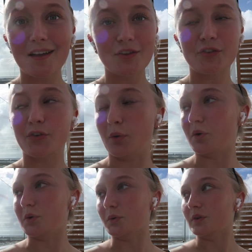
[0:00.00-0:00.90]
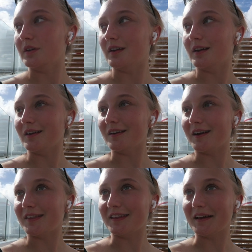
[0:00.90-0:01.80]
So cool.
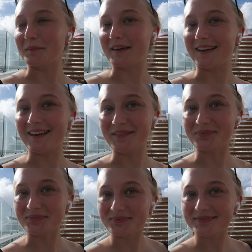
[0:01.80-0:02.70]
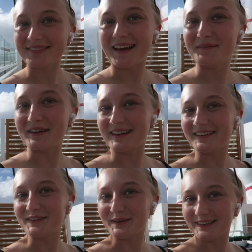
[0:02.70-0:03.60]
I think I'm gonna
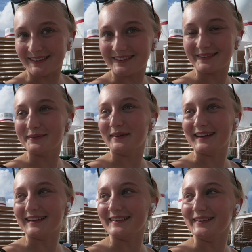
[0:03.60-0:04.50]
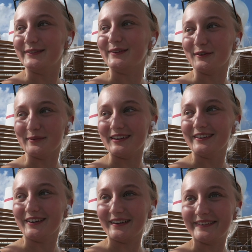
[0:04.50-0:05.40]
enjoy this week a little too
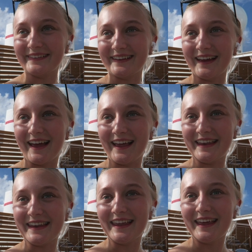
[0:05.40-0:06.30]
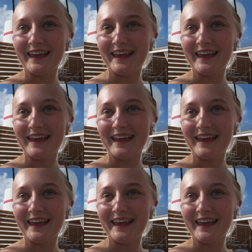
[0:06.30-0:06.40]
much, honestly, and